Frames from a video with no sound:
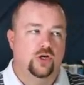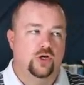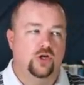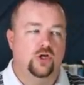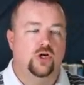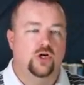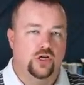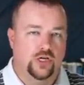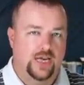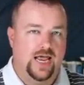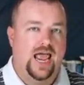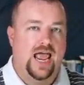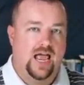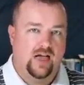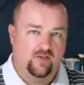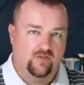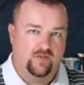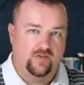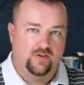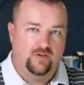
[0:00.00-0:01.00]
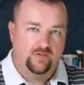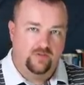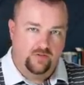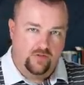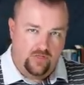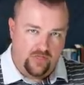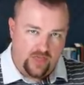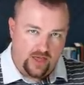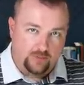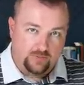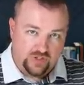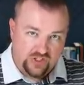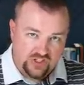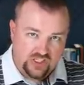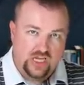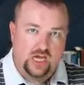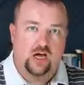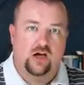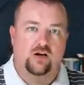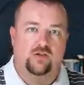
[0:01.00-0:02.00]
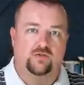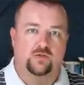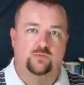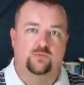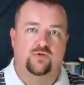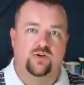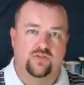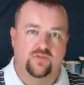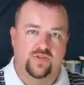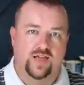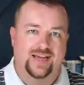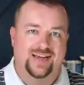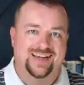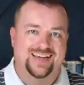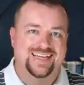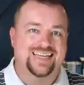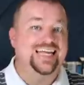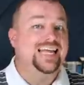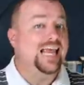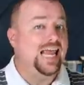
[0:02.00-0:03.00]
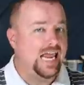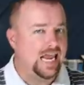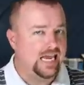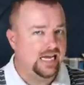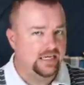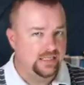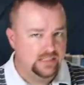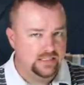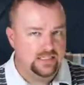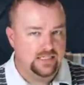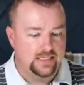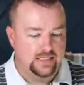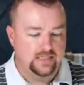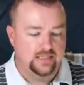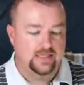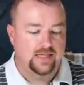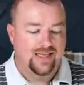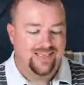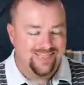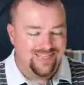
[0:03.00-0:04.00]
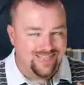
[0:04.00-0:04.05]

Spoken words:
could have themselves prevented it and didn't?